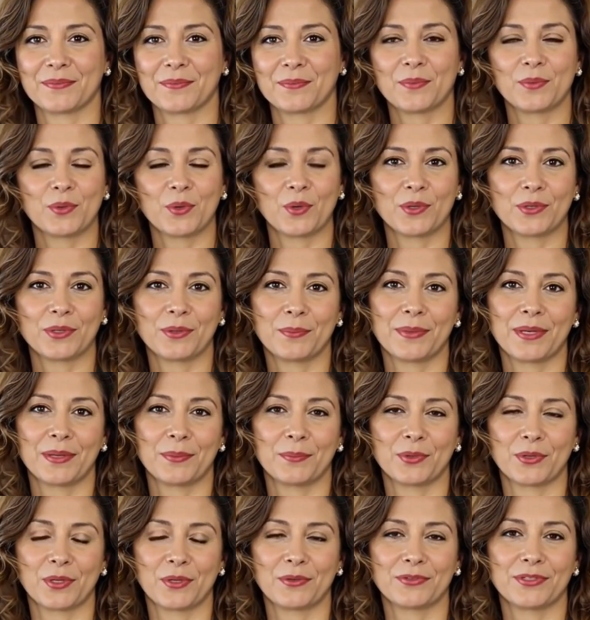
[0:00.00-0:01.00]
All the
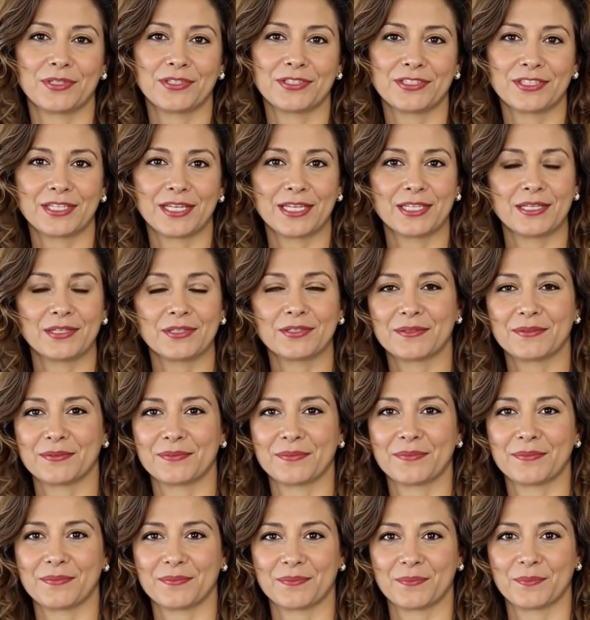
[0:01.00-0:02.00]
people of the state.
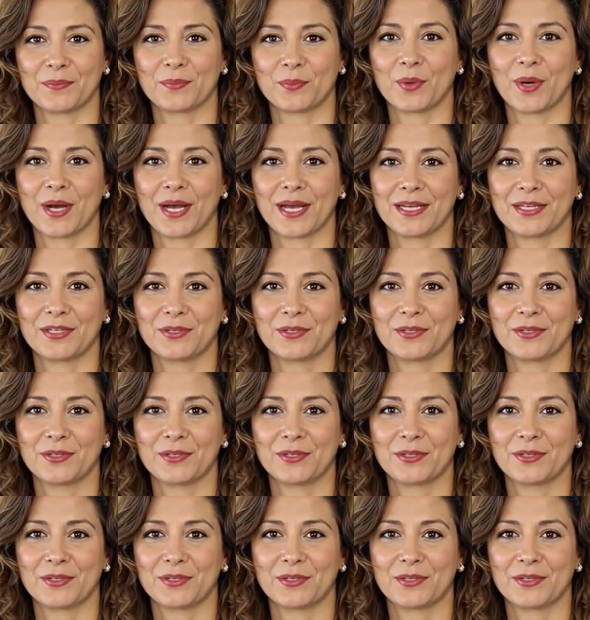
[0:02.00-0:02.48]
Why